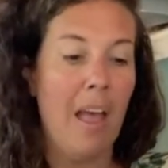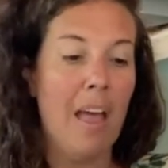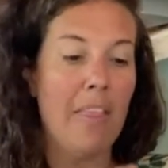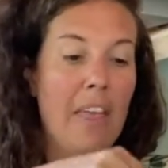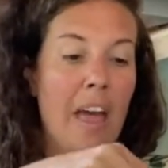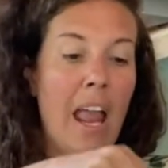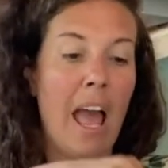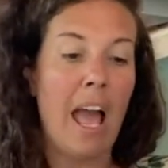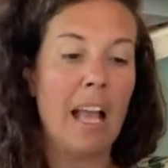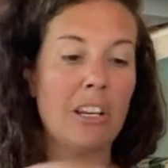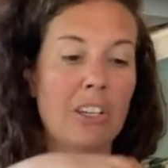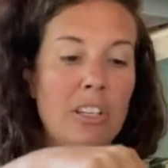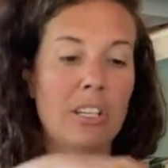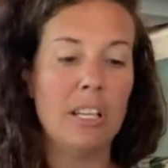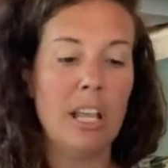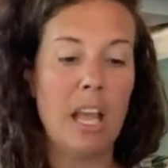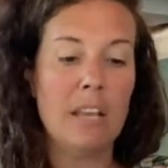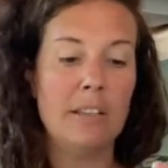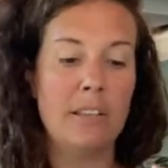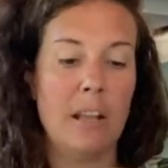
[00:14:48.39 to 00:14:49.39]
That actually
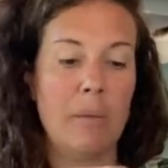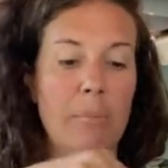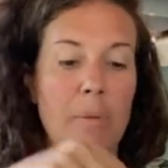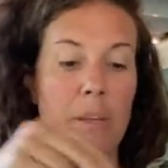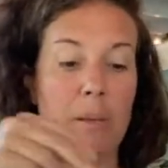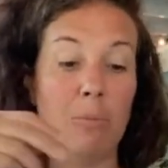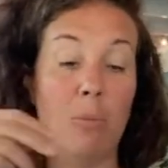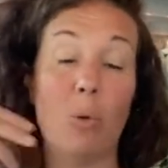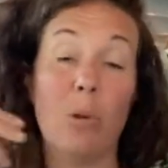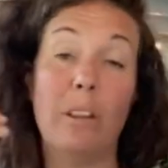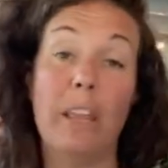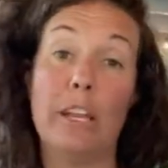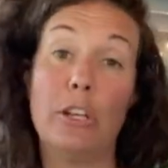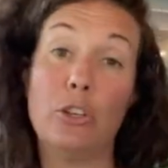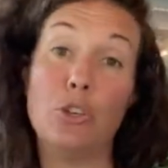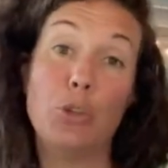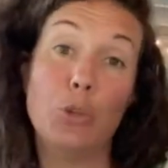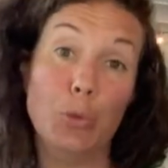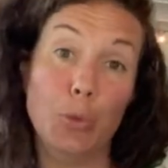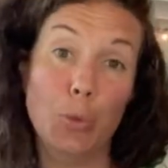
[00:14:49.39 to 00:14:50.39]
ended up being more like
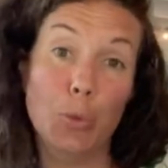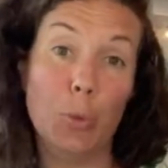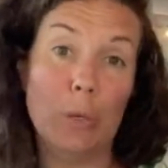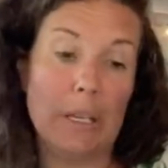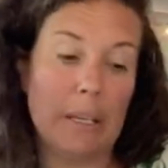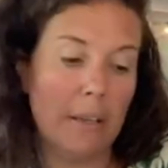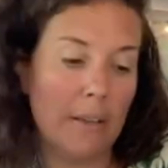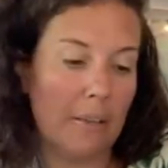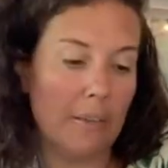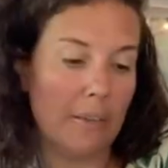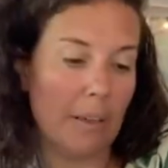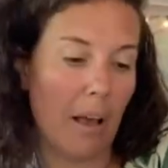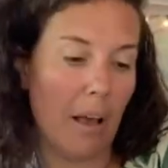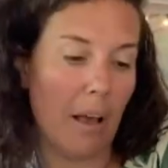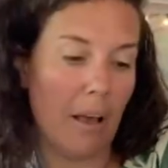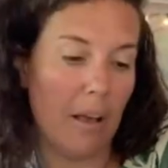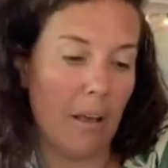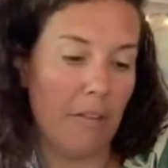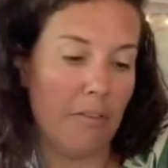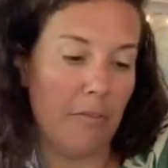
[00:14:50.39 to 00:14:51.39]
2 weeks
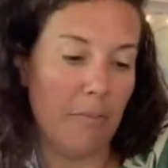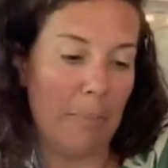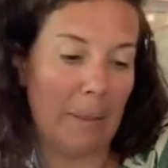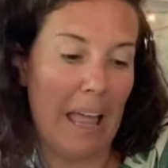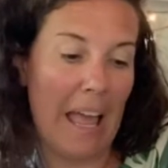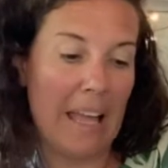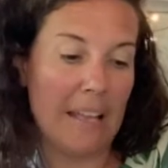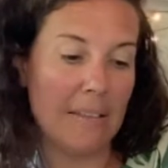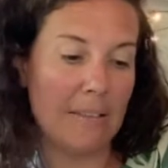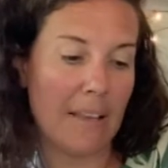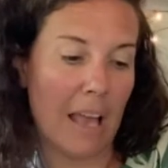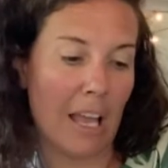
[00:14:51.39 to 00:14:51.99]
of blends.